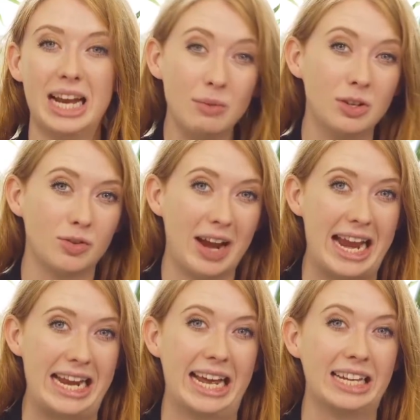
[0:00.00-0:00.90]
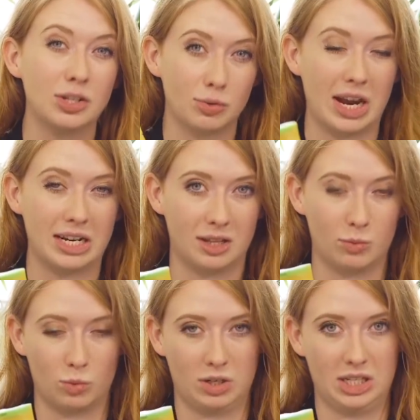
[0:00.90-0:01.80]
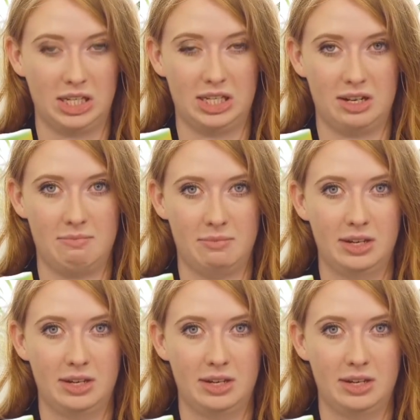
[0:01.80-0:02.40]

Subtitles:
down the drain and straight into the water system.